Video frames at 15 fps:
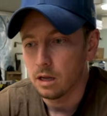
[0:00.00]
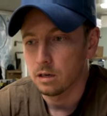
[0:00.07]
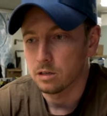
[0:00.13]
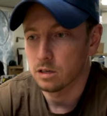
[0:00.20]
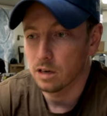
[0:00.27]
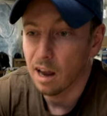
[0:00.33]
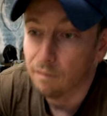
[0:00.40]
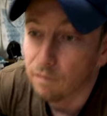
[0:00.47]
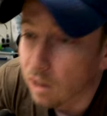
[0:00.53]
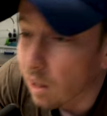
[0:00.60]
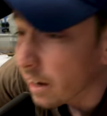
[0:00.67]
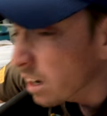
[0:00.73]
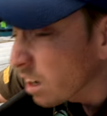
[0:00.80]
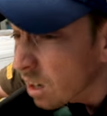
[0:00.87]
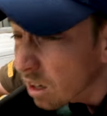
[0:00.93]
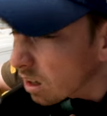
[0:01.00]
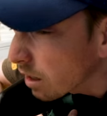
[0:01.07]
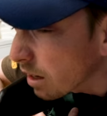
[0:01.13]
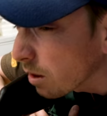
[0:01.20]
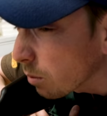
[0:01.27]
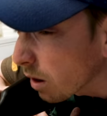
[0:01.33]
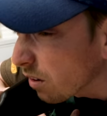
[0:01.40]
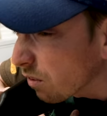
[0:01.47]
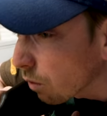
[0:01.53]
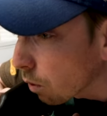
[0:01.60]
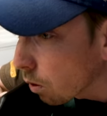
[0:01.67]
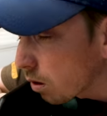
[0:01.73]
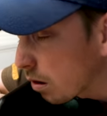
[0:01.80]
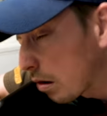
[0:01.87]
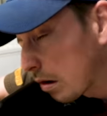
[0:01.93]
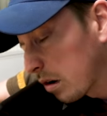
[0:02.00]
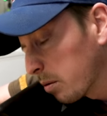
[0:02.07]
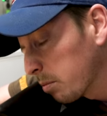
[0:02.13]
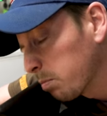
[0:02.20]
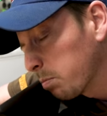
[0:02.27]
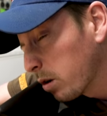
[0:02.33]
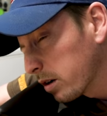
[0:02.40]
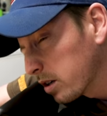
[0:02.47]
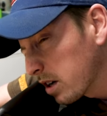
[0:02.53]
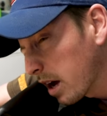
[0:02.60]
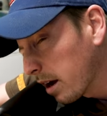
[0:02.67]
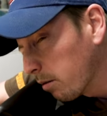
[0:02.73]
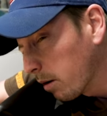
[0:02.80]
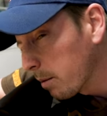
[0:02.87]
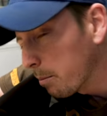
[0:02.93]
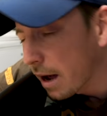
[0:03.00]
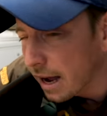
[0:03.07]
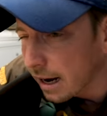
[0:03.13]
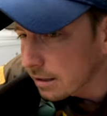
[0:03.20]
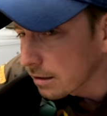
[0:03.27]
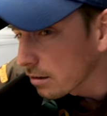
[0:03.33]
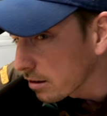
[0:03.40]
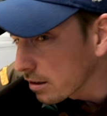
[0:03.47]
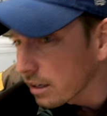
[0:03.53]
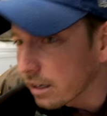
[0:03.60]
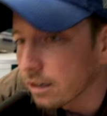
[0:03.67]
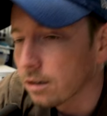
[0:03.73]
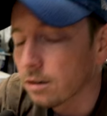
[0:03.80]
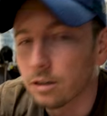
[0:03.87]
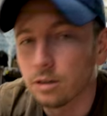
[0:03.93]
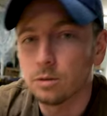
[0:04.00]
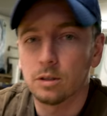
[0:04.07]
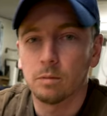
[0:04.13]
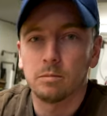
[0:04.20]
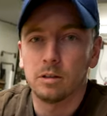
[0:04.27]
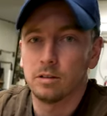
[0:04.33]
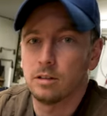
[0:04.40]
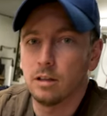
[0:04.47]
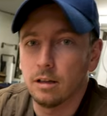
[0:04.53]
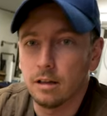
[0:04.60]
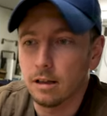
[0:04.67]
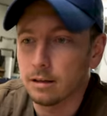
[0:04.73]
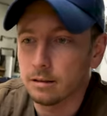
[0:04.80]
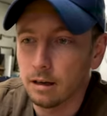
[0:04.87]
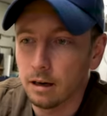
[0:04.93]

he doesn't have to like lean way forward or put his head way back to see or do something silly like